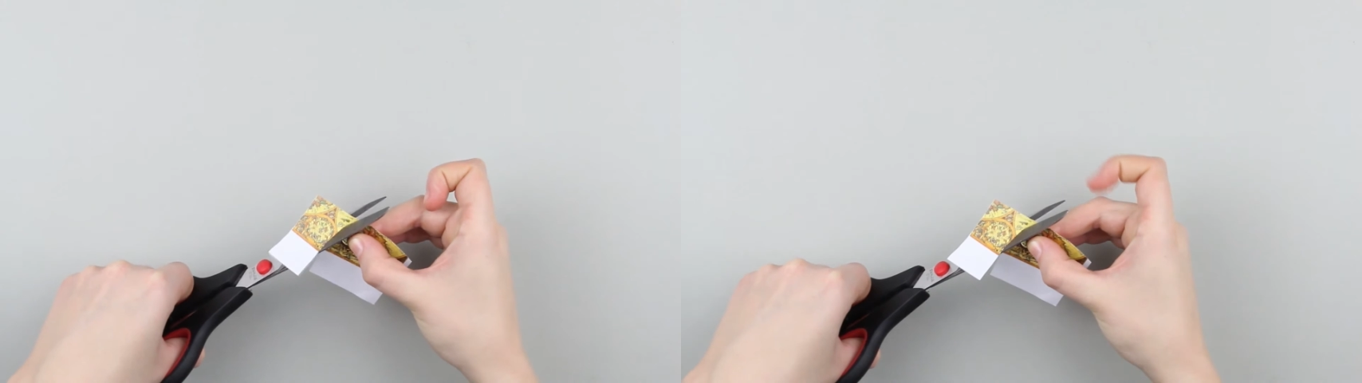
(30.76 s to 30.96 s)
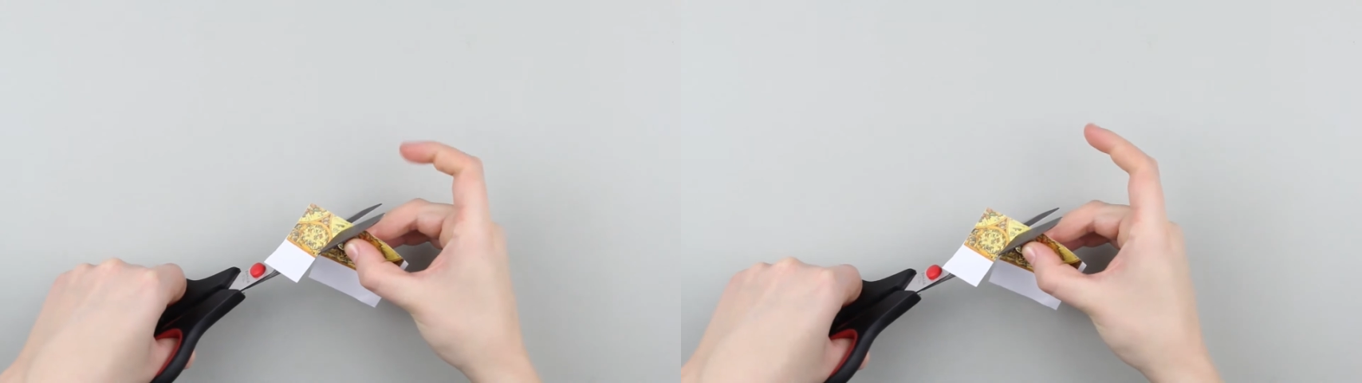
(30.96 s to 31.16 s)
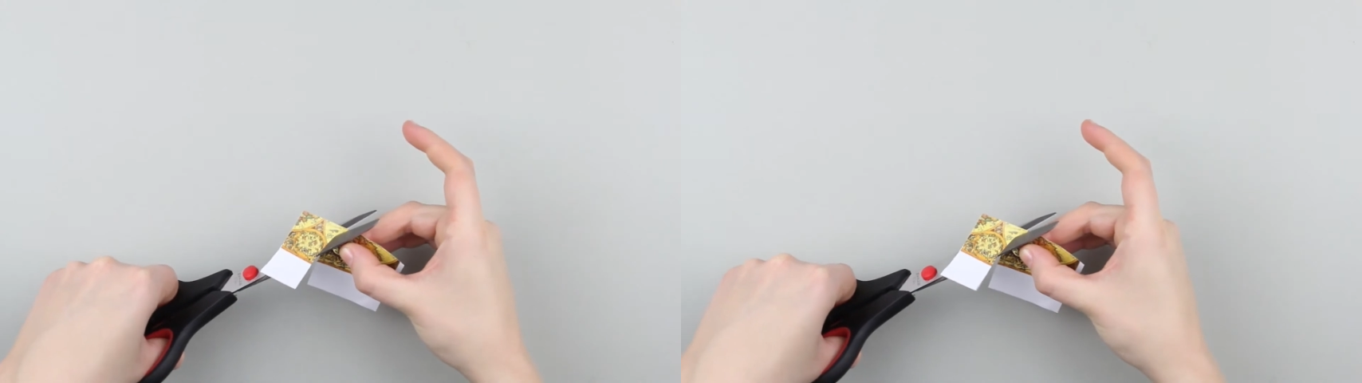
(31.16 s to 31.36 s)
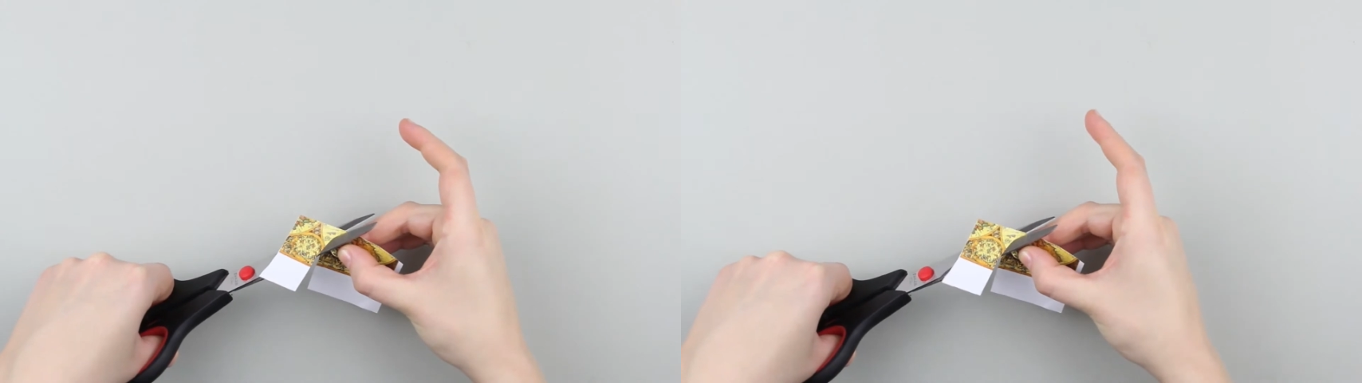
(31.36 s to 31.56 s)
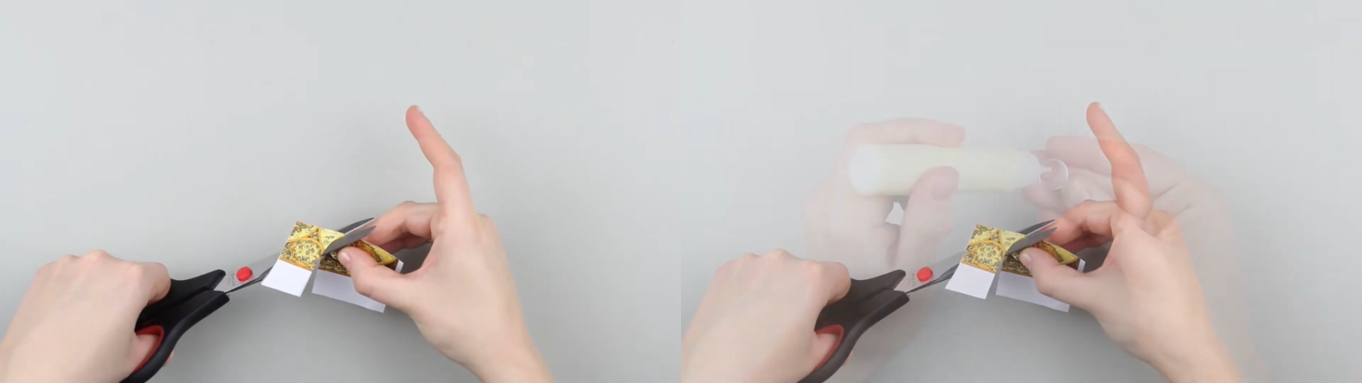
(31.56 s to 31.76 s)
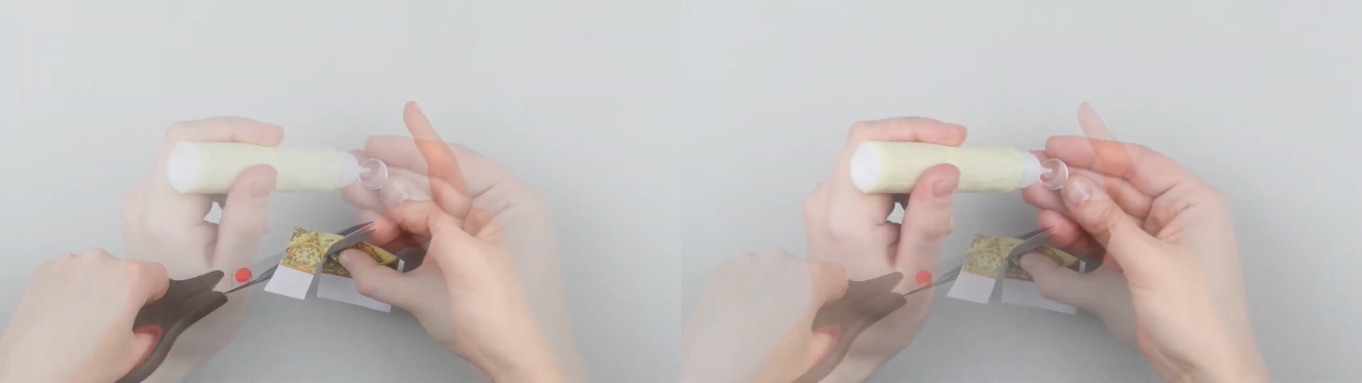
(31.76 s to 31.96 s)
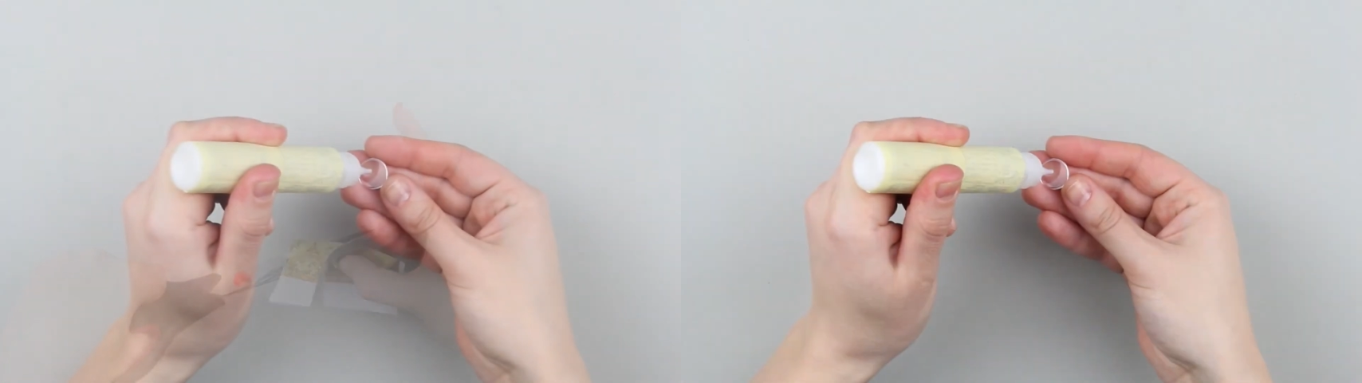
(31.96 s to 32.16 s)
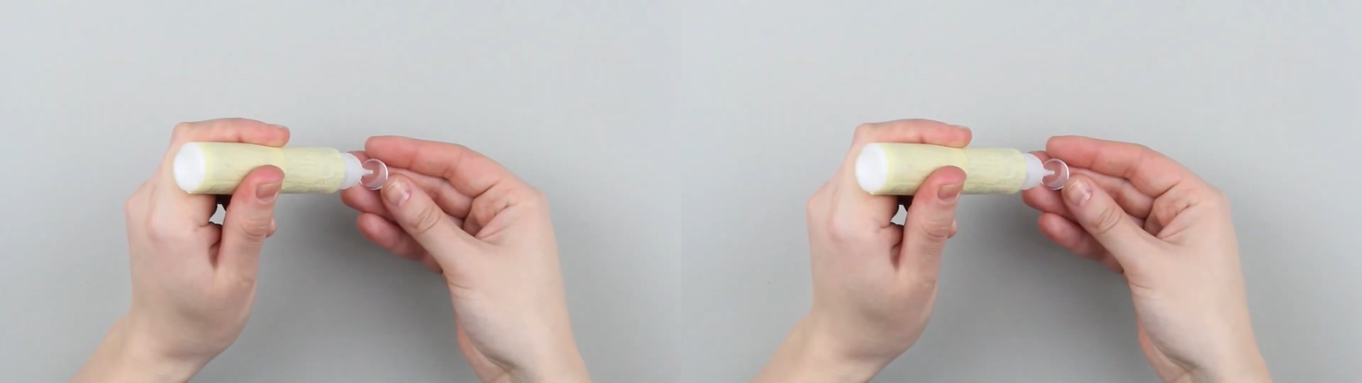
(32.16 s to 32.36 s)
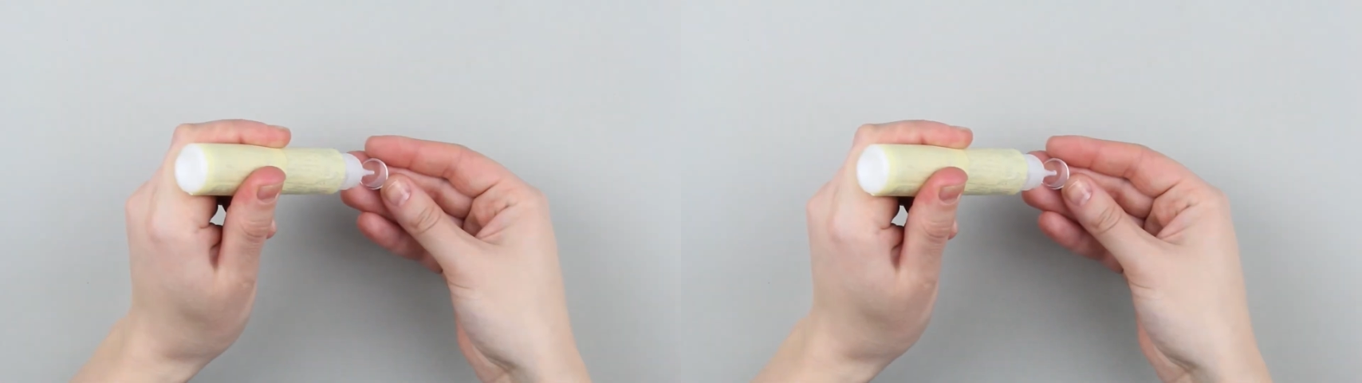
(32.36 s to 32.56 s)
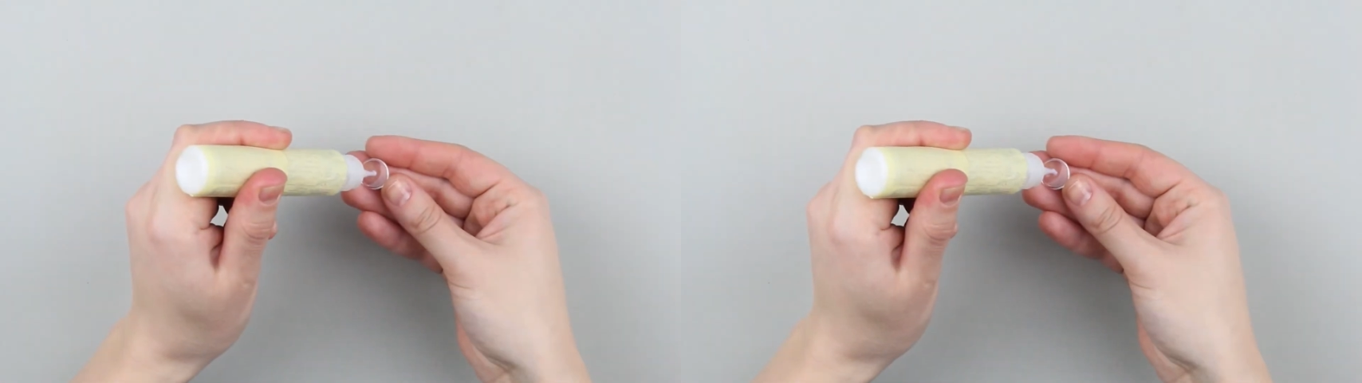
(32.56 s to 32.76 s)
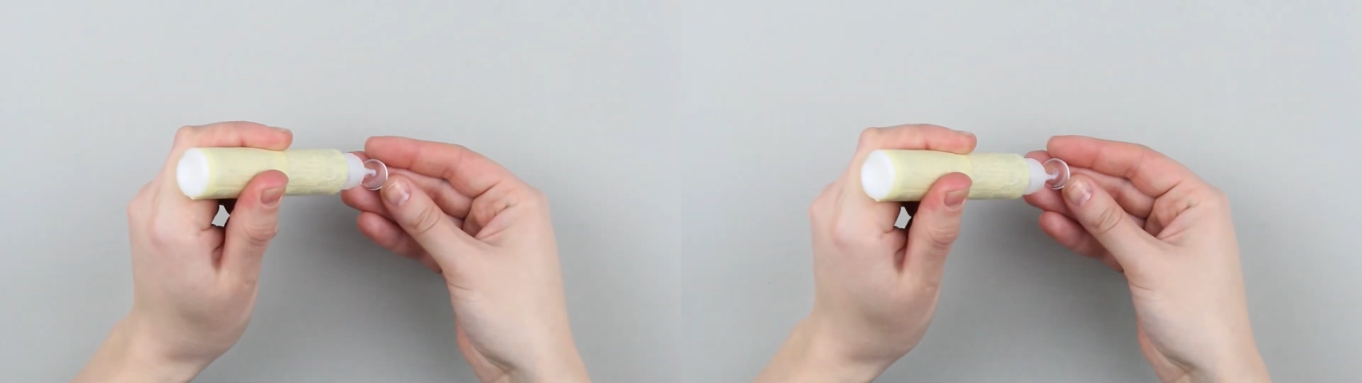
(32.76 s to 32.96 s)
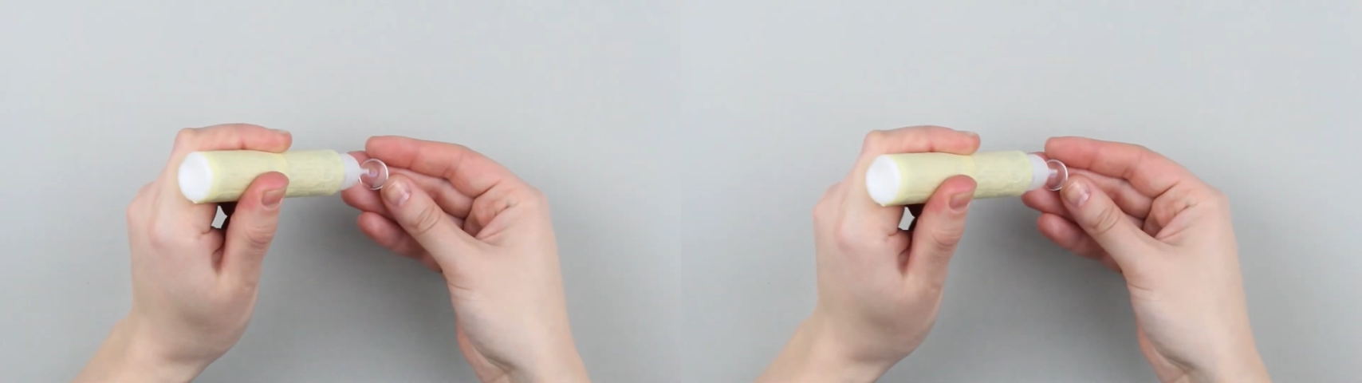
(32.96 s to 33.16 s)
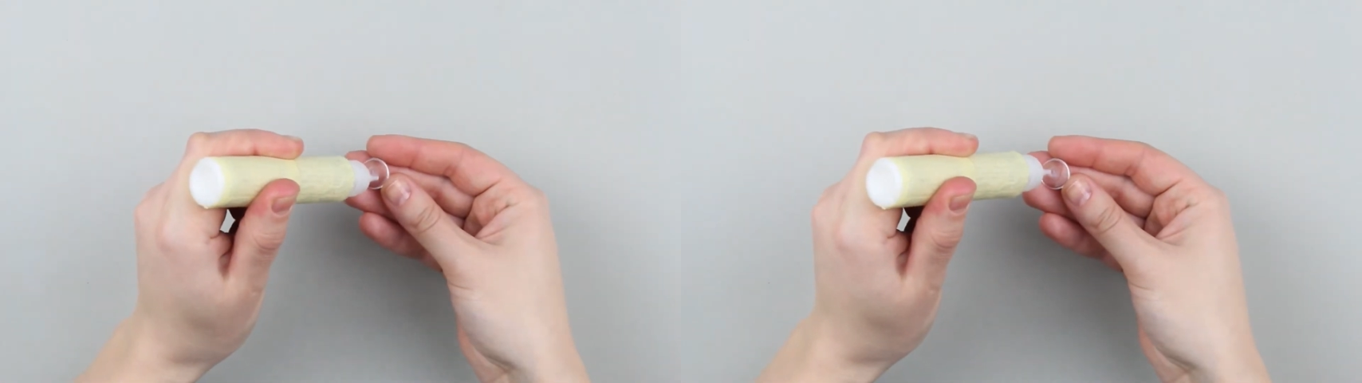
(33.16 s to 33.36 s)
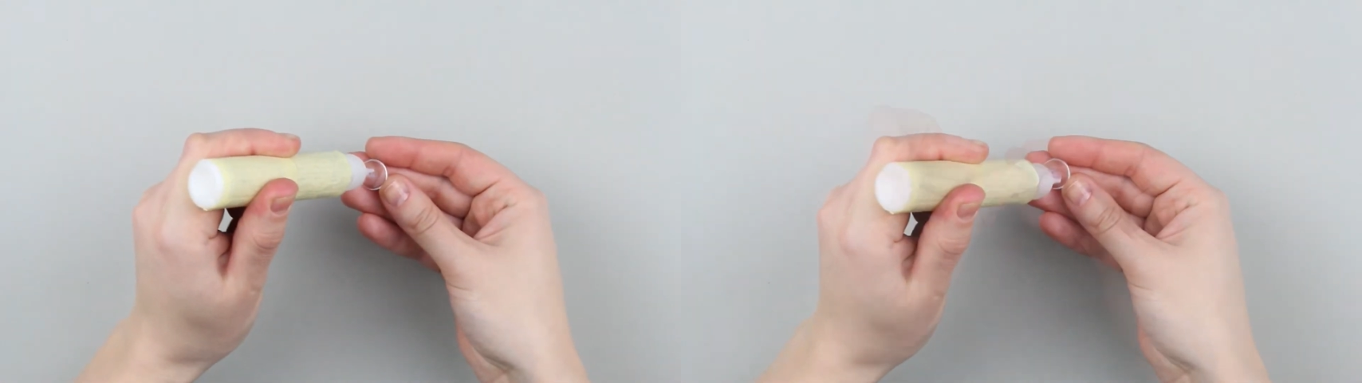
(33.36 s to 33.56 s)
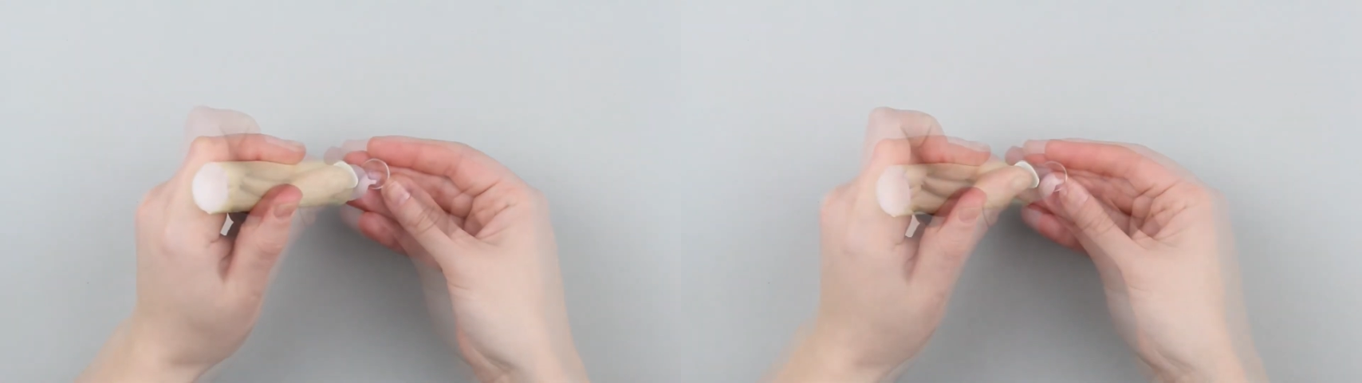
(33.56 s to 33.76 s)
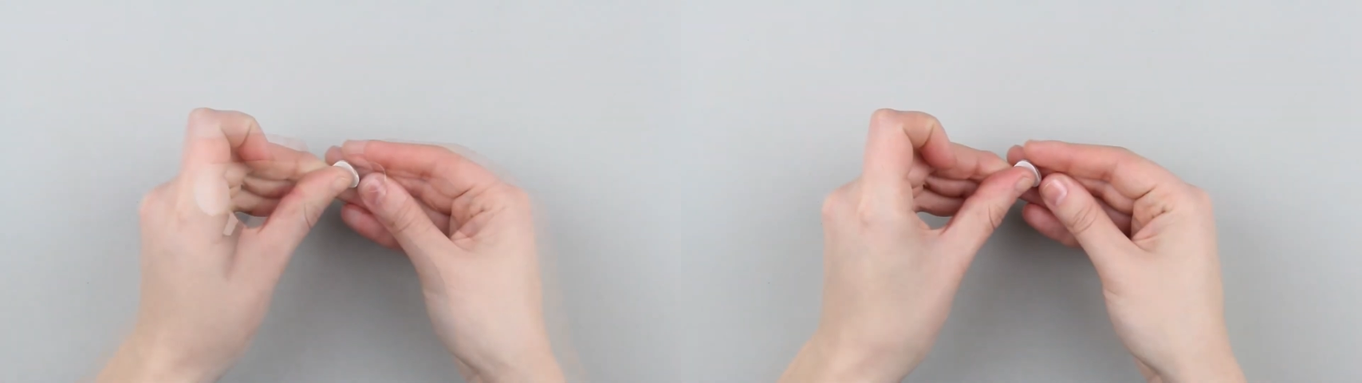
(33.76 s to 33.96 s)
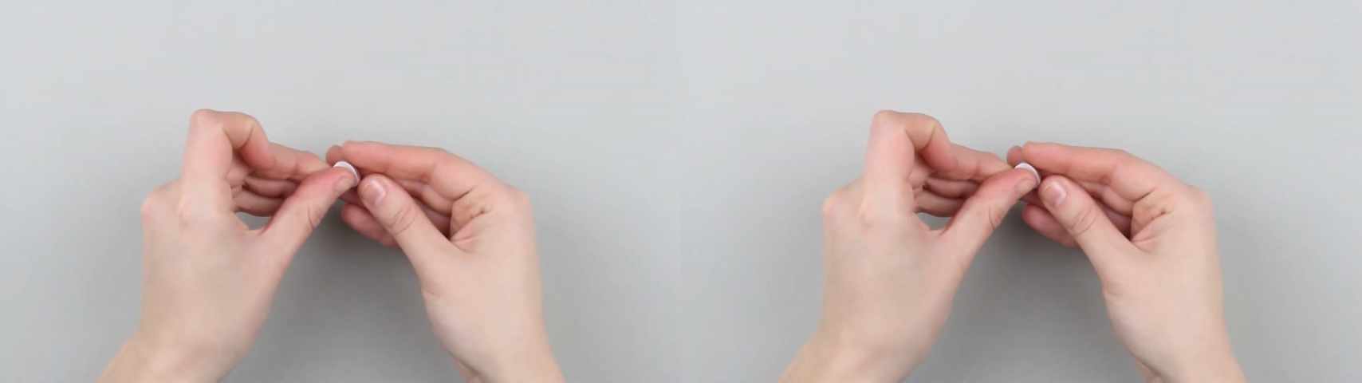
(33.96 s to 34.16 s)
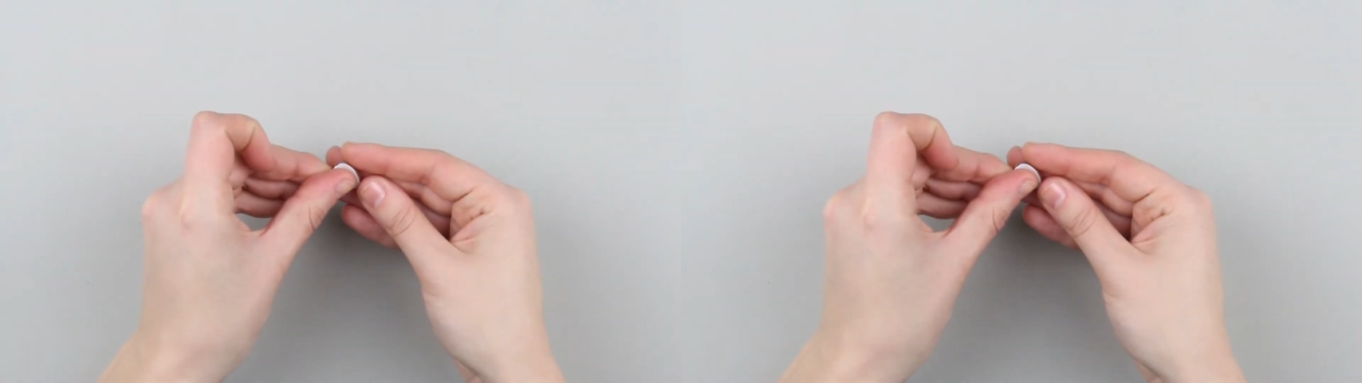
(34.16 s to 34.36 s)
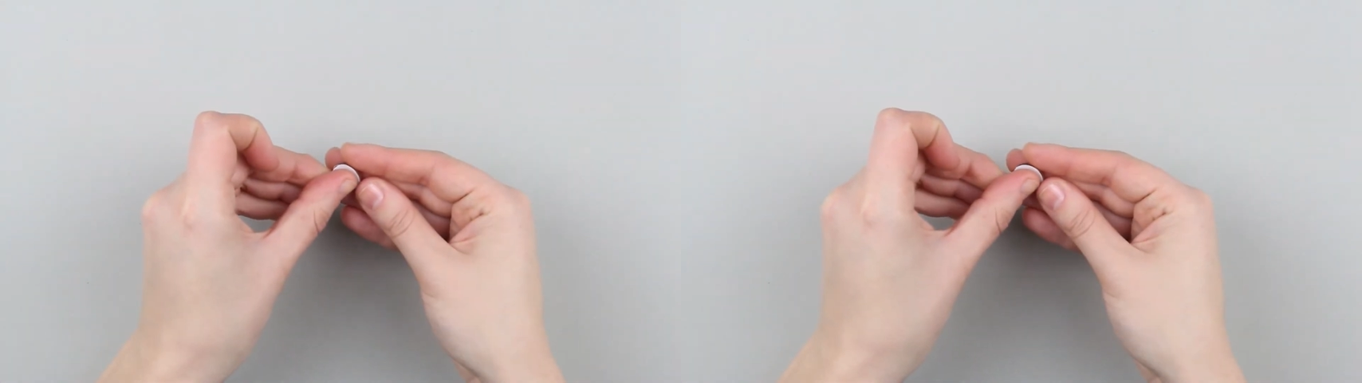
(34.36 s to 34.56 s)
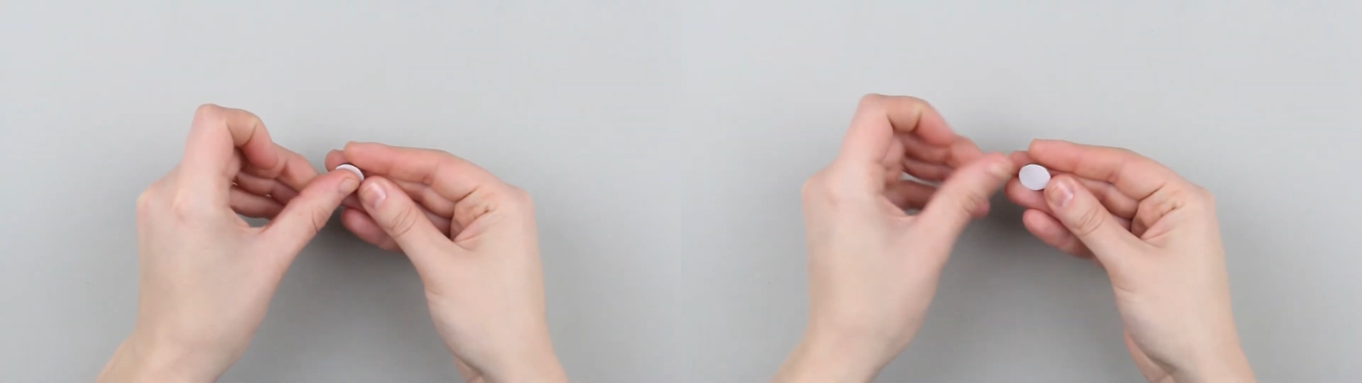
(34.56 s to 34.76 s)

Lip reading: Nobody's mouth can be seen.